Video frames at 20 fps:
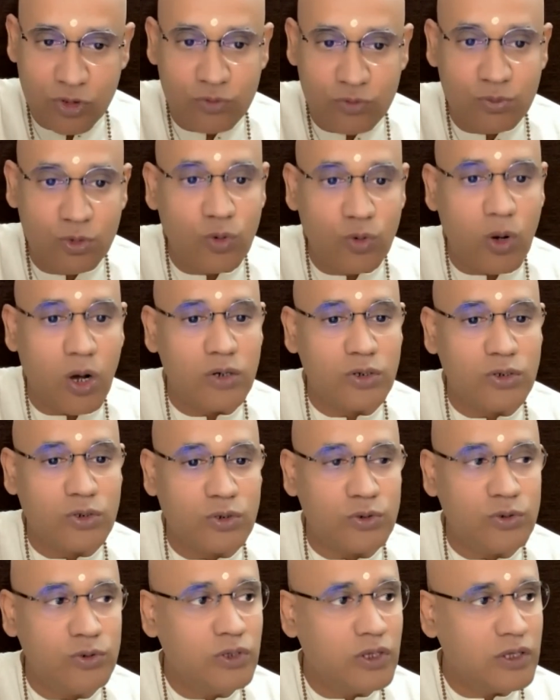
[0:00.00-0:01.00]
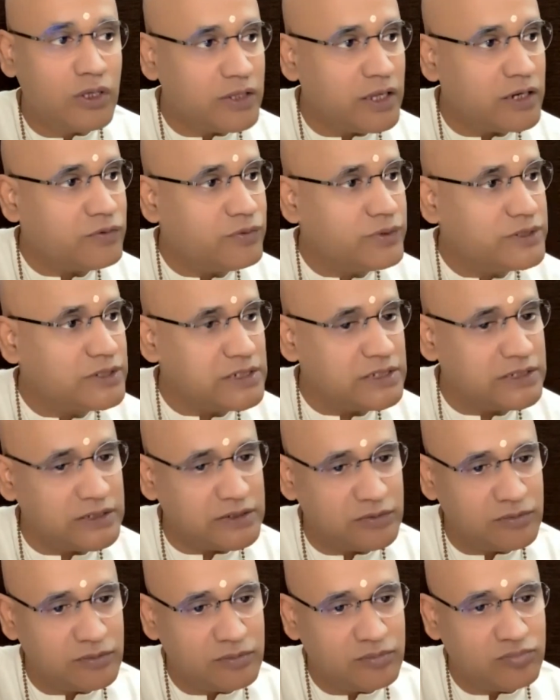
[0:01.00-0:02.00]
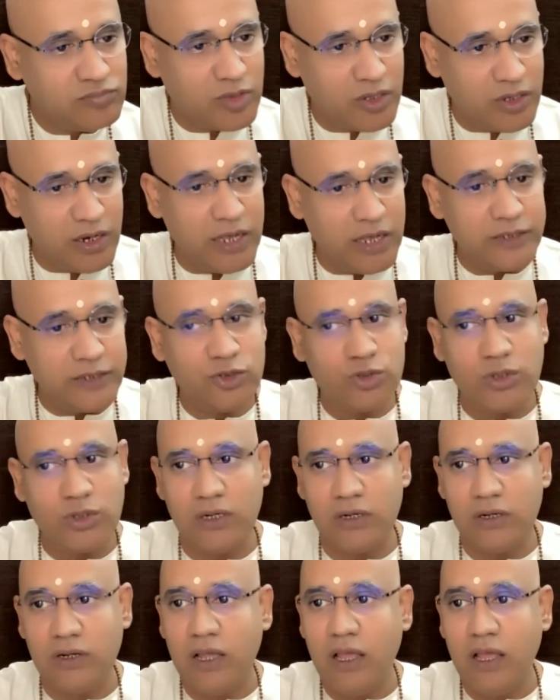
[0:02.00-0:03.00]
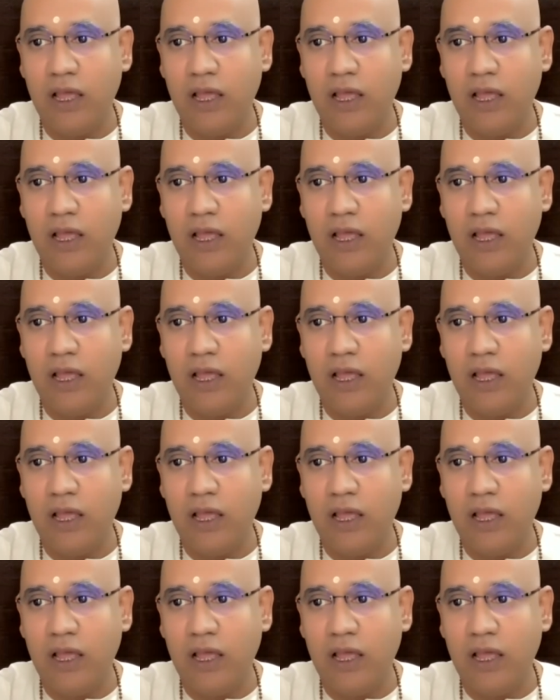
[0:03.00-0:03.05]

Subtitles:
you move on to that which is natural.